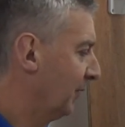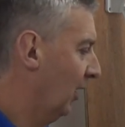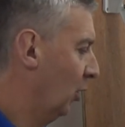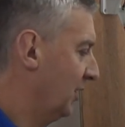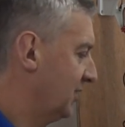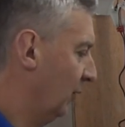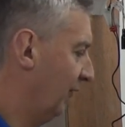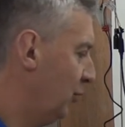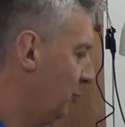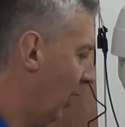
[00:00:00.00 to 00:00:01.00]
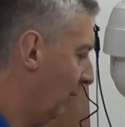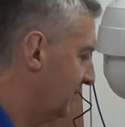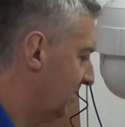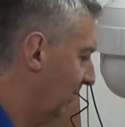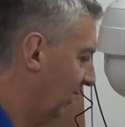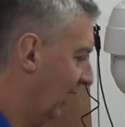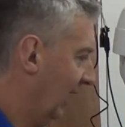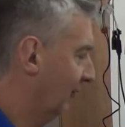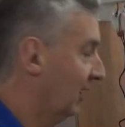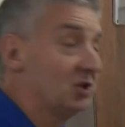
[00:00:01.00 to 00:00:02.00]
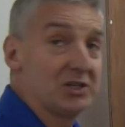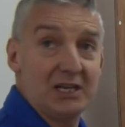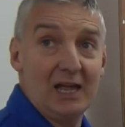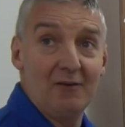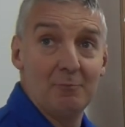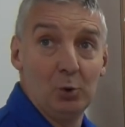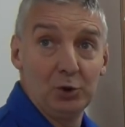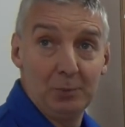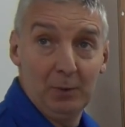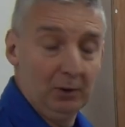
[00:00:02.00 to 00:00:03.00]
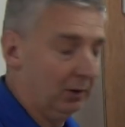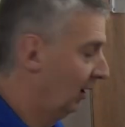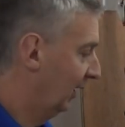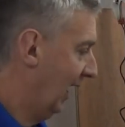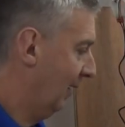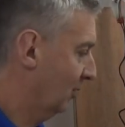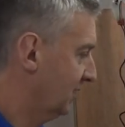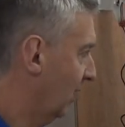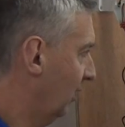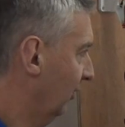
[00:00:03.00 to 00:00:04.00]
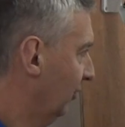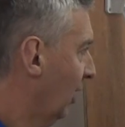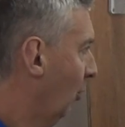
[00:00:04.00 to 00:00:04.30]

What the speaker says: Okay, so a few problems you might have. Just say you have multiple cameras on it.